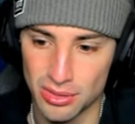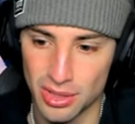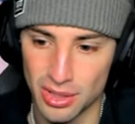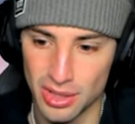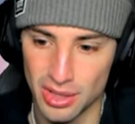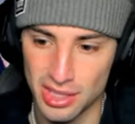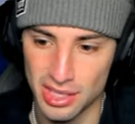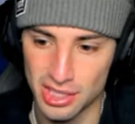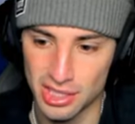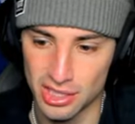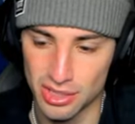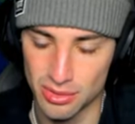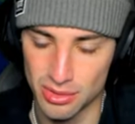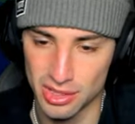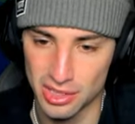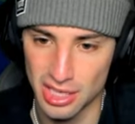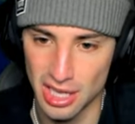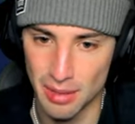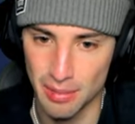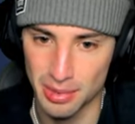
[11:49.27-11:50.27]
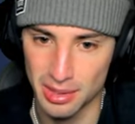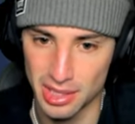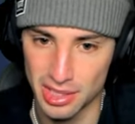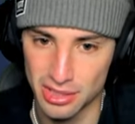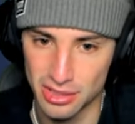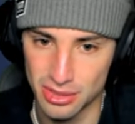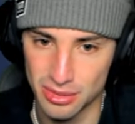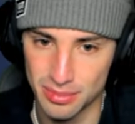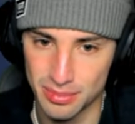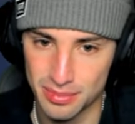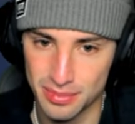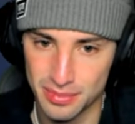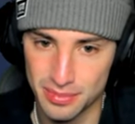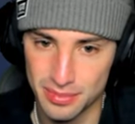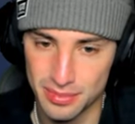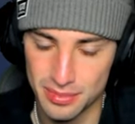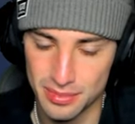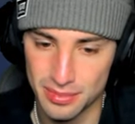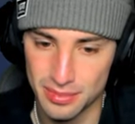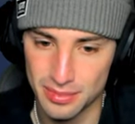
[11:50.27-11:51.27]
No, I think I just go into Stomping Tantrum.
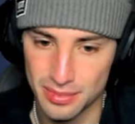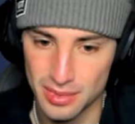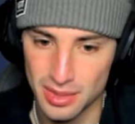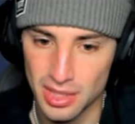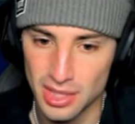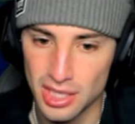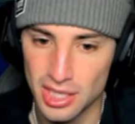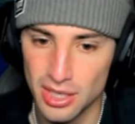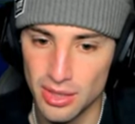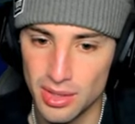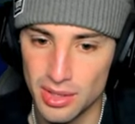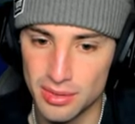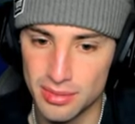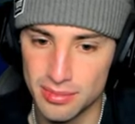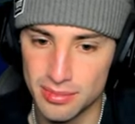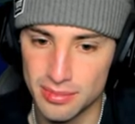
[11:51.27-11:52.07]
You know what?